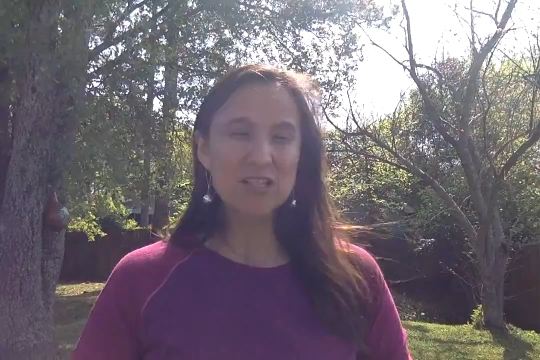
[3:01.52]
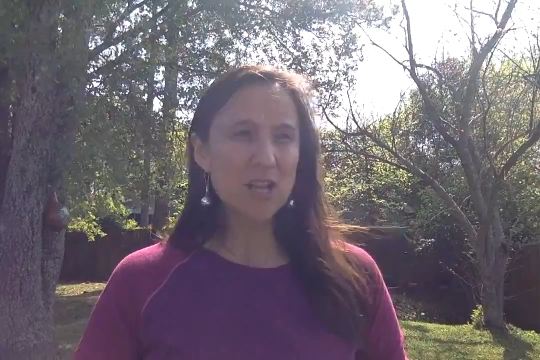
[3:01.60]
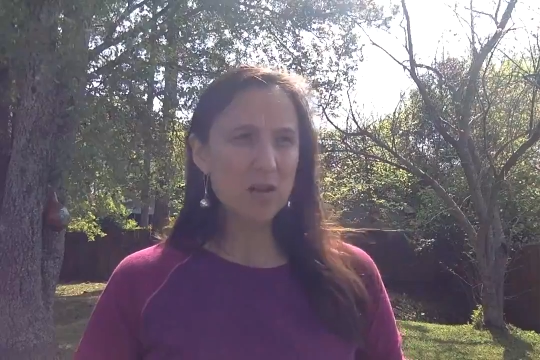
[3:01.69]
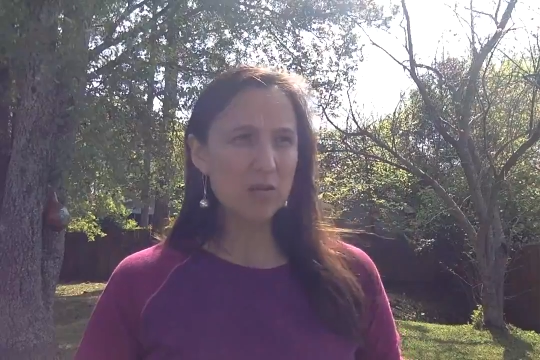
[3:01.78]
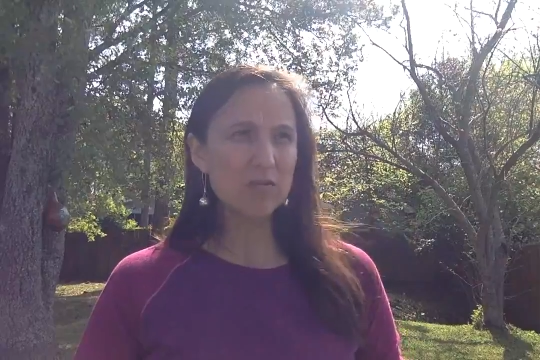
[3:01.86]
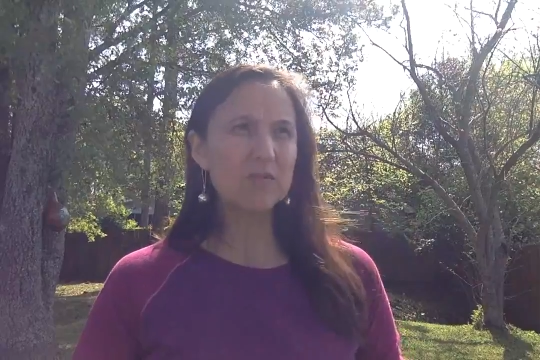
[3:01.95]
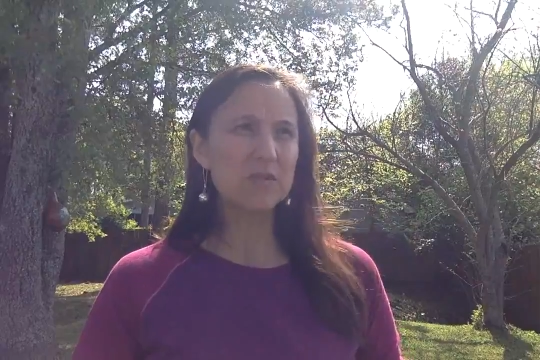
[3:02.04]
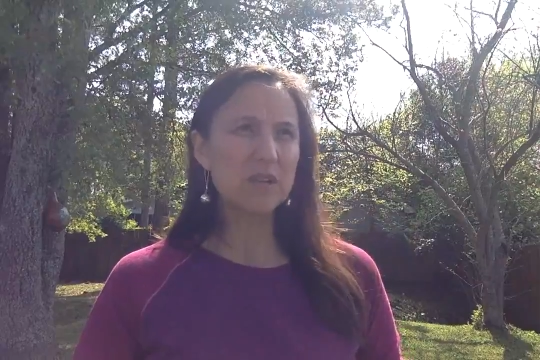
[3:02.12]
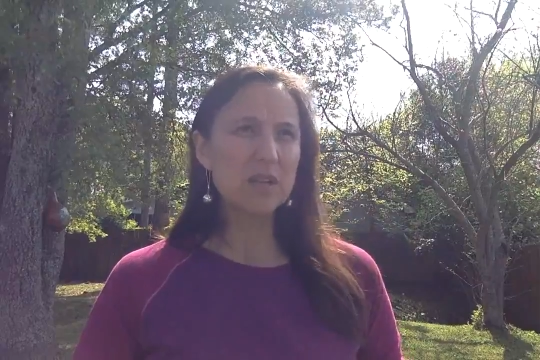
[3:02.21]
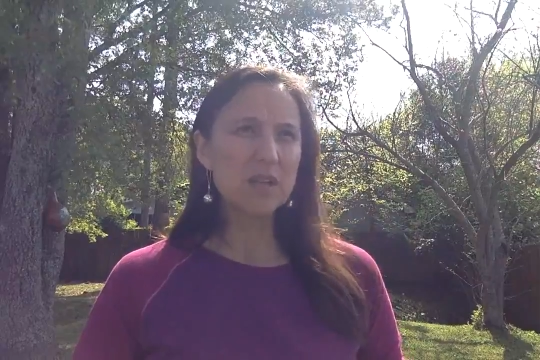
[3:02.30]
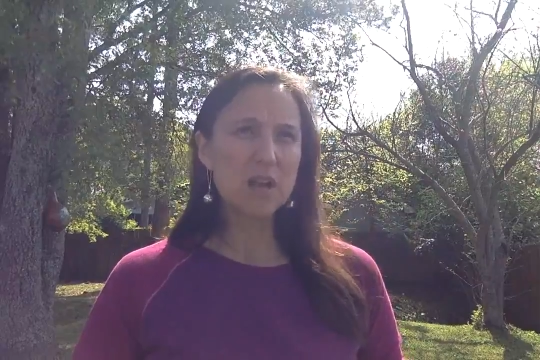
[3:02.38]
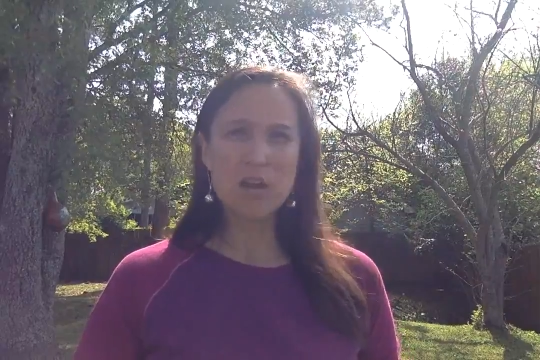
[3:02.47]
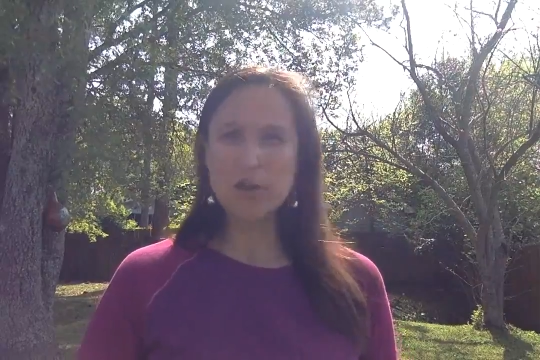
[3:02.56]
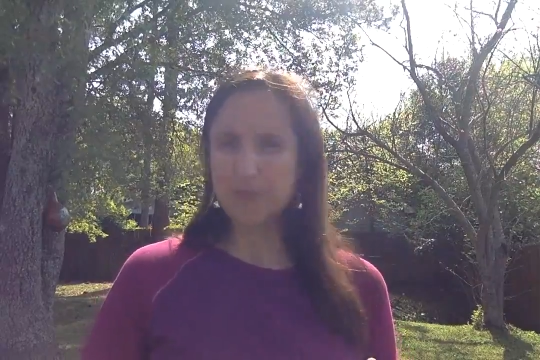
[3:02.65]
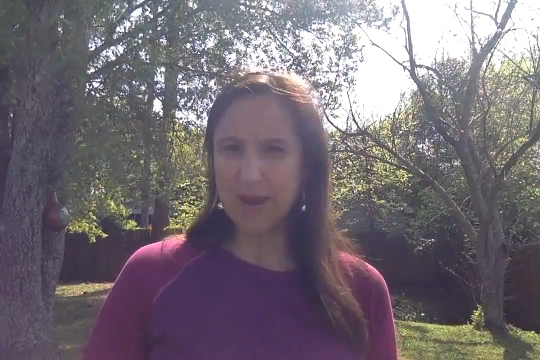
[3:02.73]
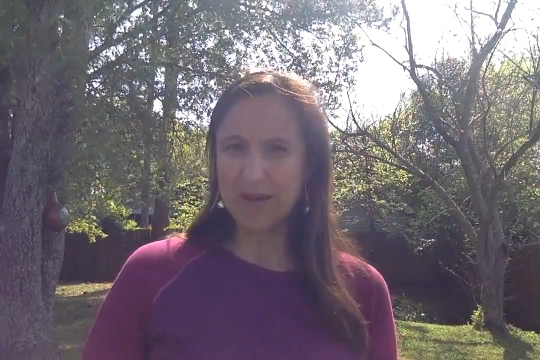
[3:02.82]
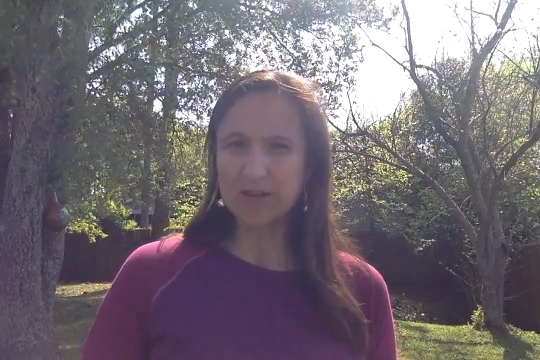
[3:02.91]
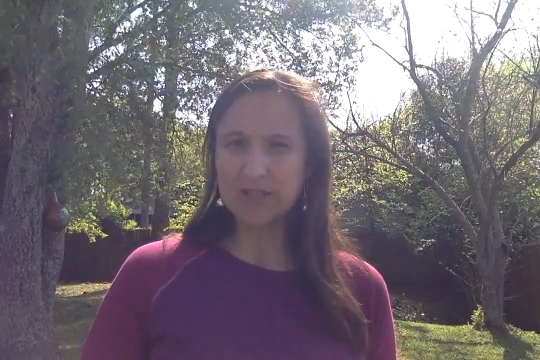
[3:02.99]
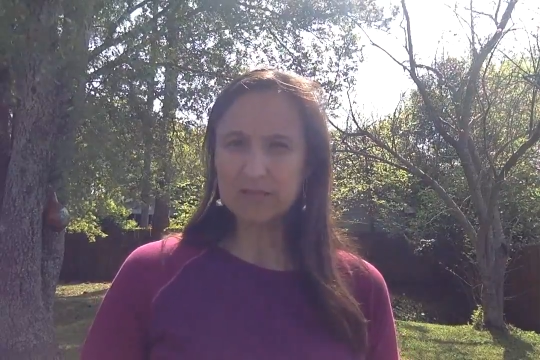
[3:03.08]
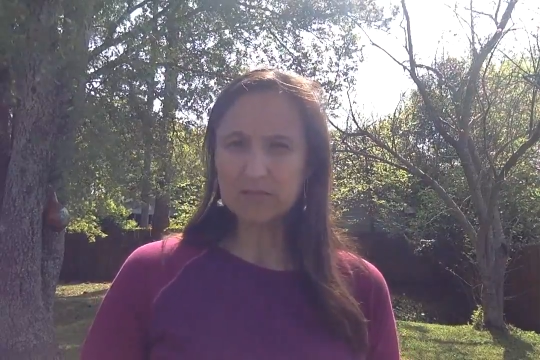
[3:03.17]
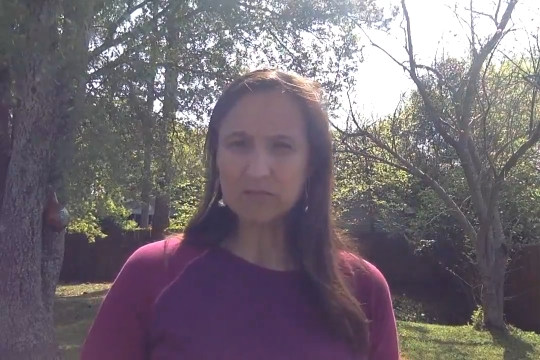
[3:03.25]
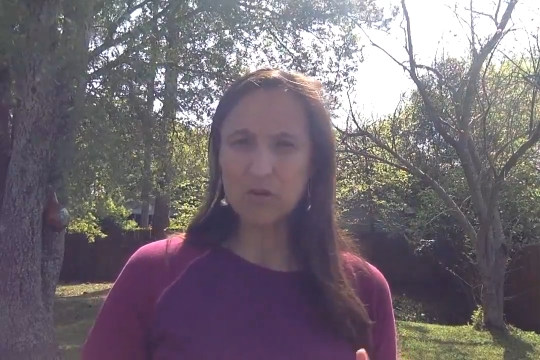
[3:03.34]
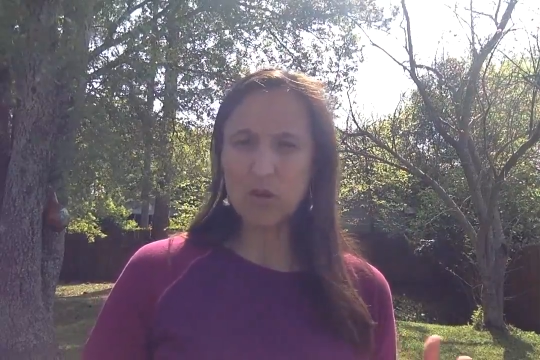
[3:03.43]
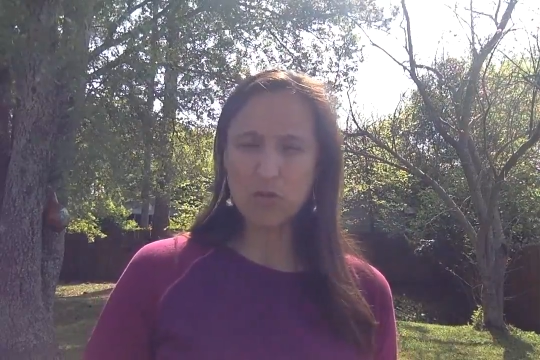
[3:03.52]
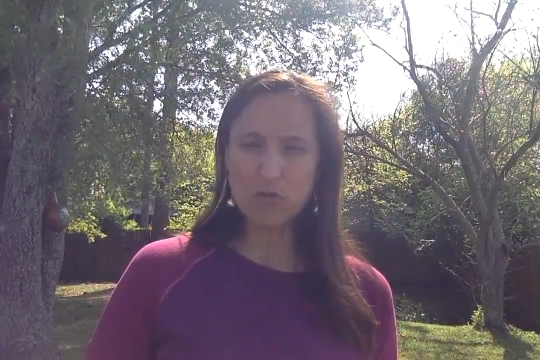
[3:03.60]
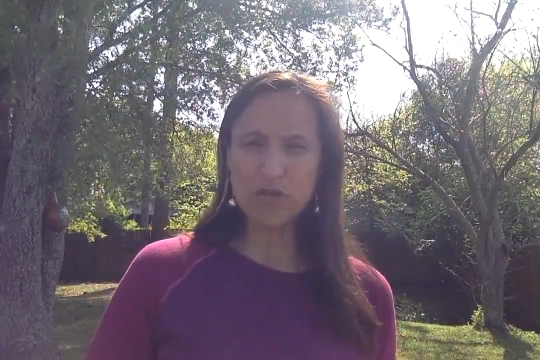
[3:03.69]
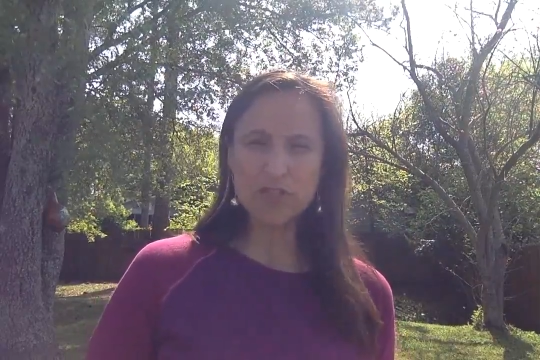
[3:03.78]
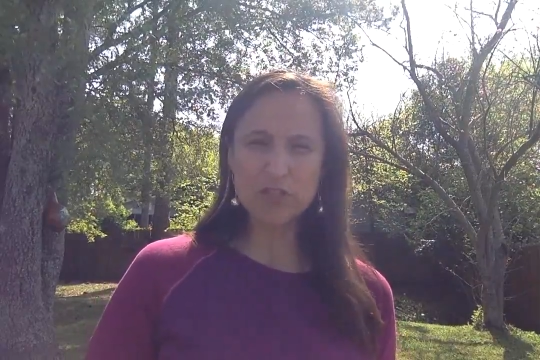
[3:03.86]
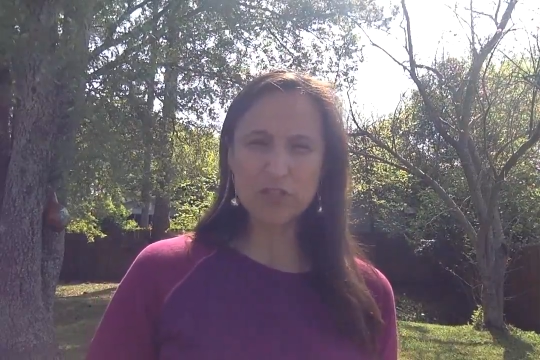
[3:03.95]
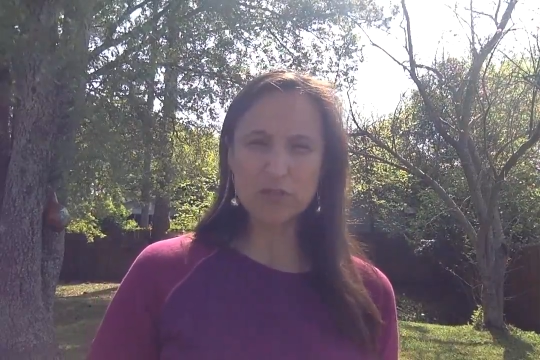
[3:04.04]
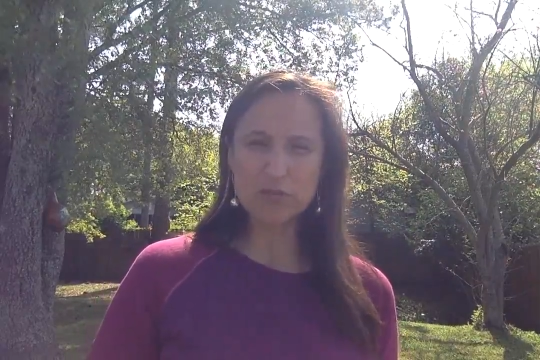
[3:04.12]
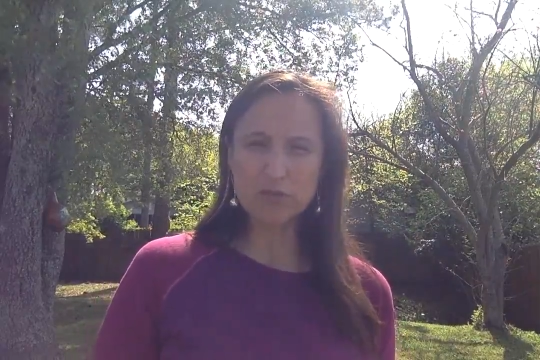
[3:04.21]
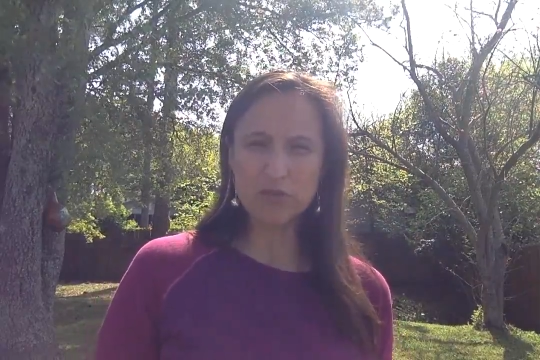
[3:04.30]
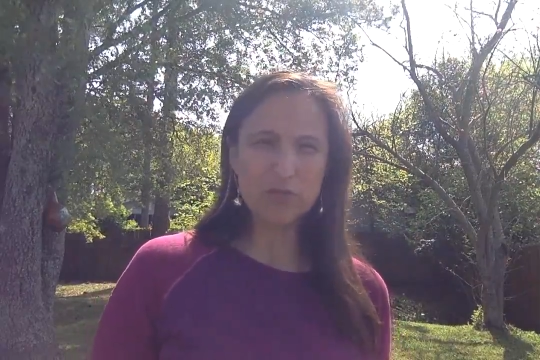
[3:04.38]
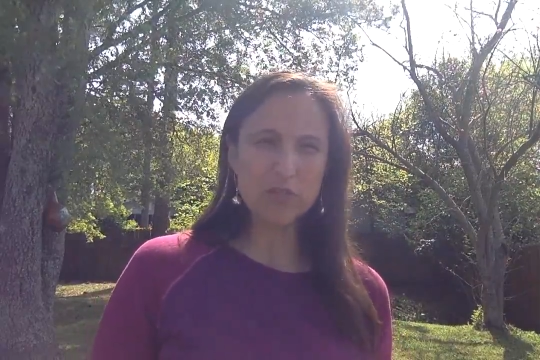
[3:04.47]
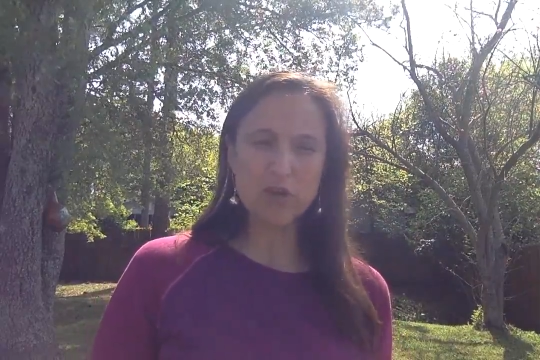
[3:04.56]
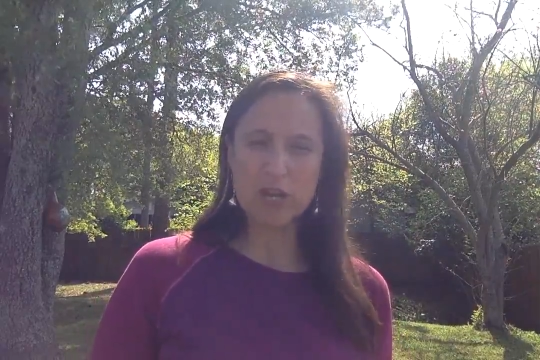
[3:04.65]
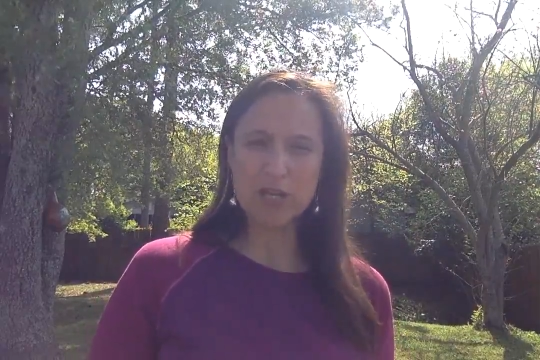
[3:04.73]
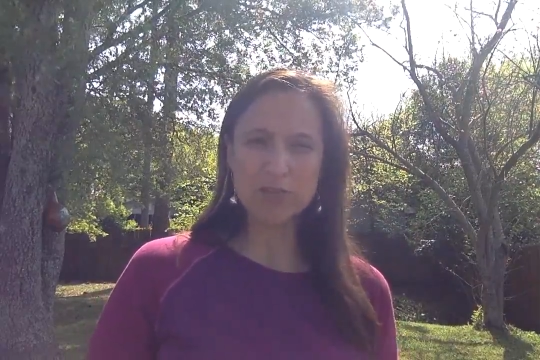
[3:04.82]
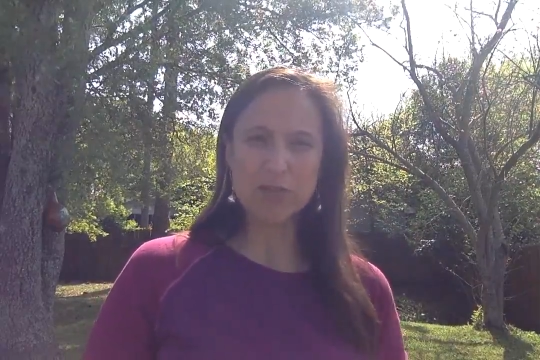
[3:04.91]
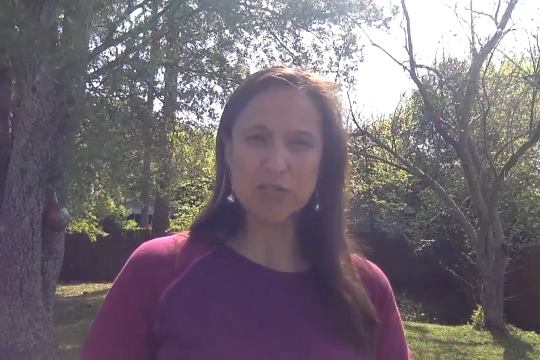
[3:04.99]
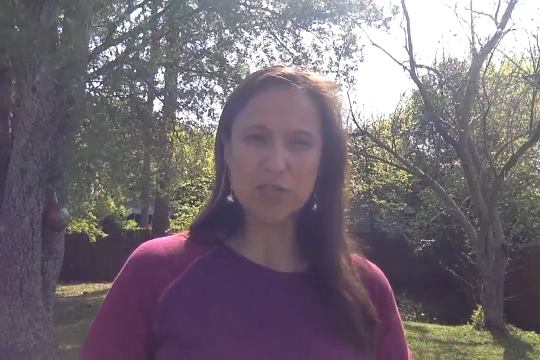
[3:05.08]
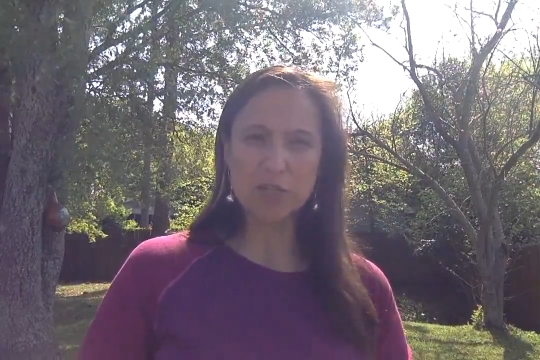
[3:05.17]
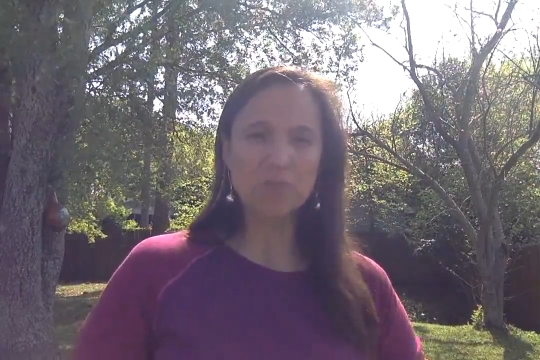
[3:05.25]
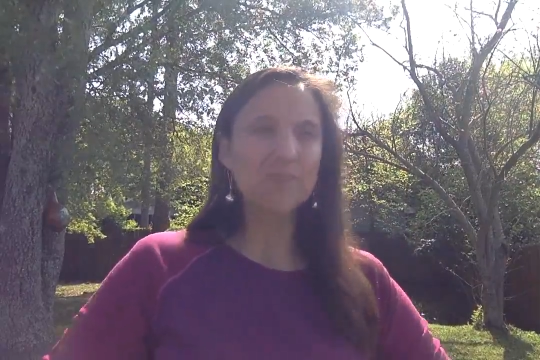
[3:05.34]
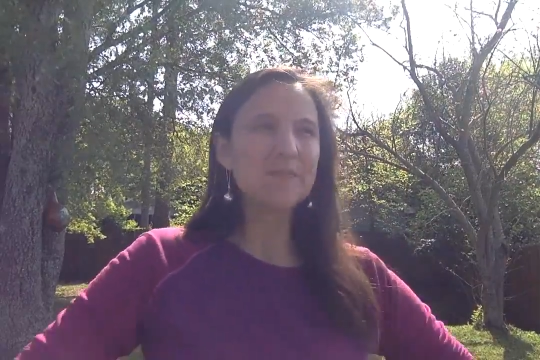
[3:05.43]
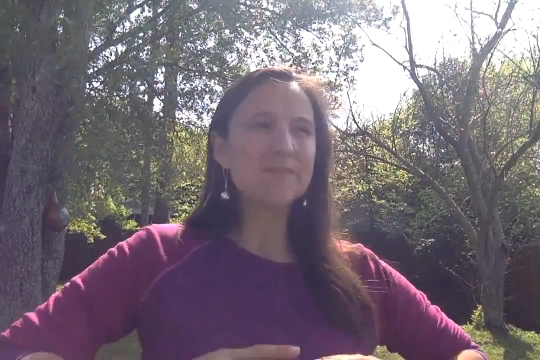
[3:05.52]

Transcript: So, are you married? What do you and your husband do?